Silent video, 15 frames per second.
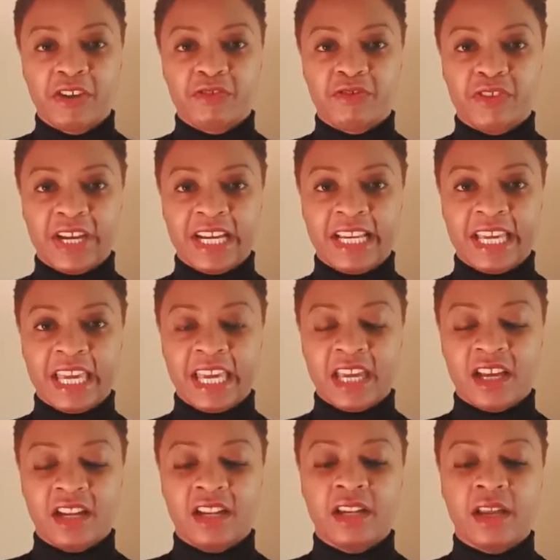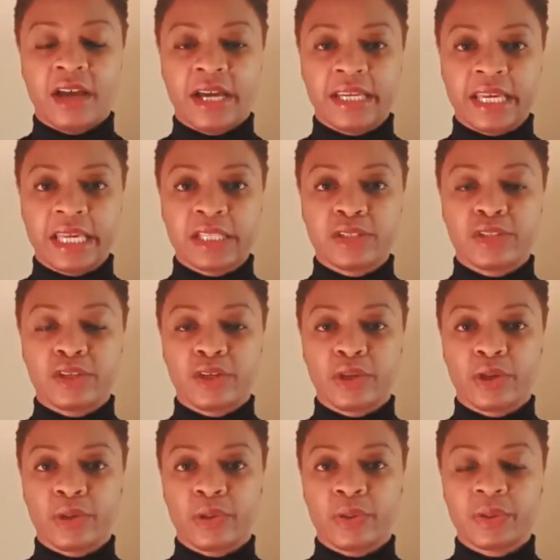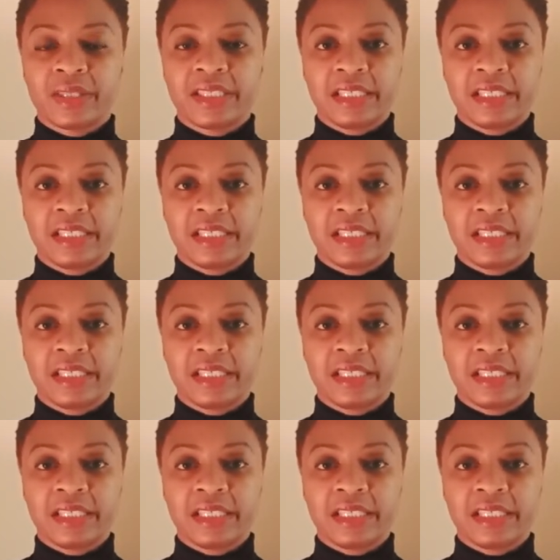really learning to